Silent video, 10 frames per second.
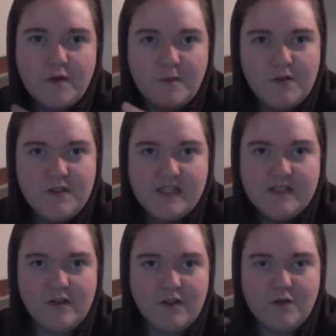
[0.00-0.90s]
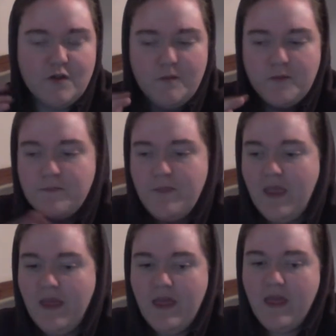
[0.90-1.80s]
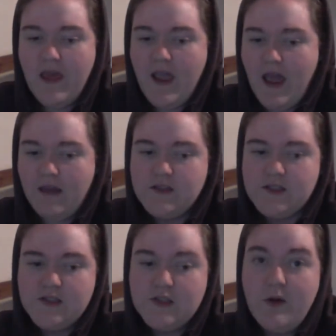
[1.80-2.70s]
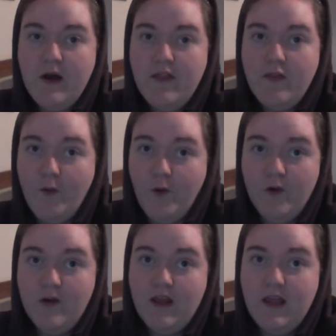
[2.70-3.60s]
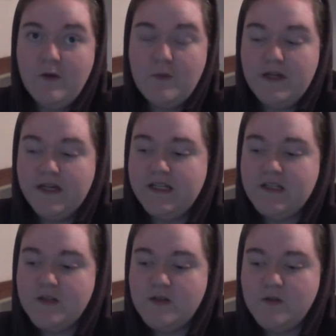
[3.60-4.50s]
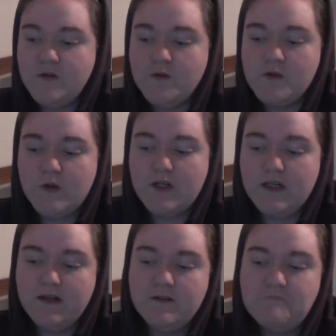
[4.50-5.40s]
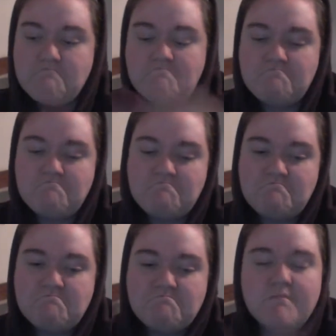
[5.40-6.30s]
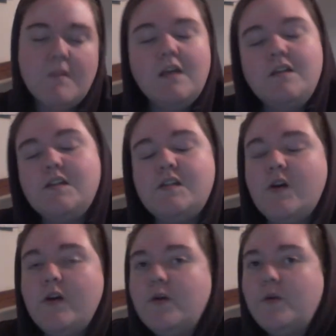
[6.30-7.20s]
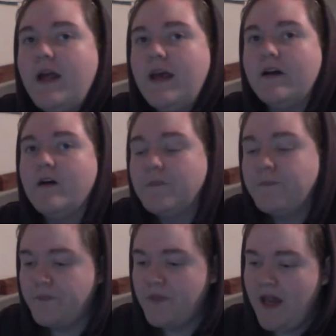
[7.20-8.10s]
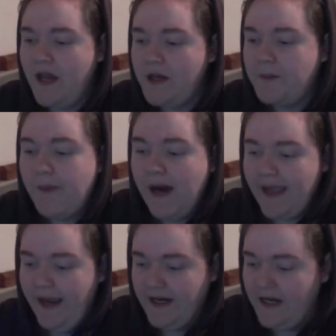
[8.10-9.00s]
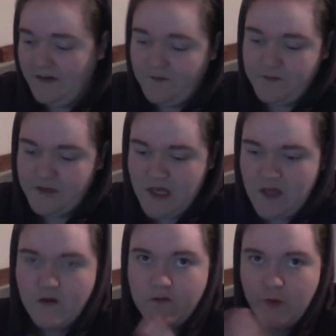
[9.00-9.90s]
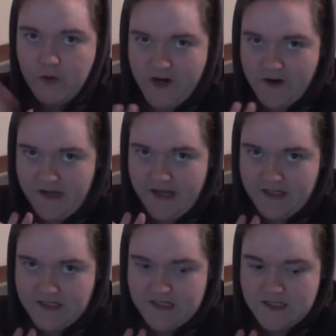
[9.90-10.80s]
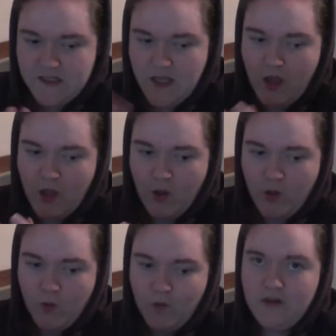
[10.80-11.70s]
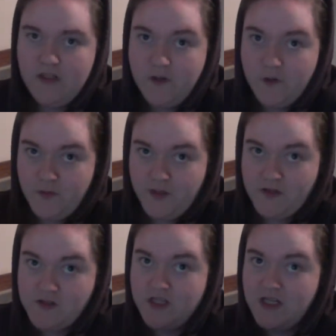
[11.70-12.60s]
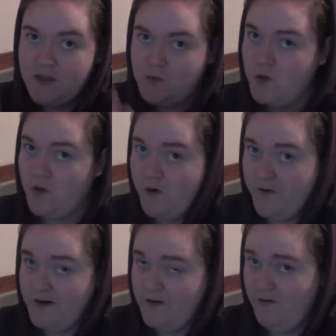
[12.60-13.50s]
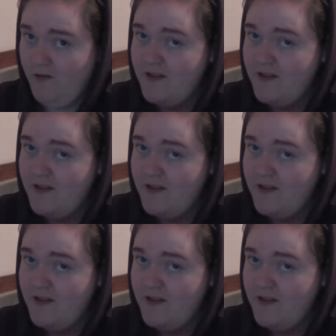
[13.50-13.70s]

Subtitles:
communities on YouTube, so I thought it would be nice to sort of just show you what I got. I have 4 tarot decks, 1 Lenormand and 1 Oracle.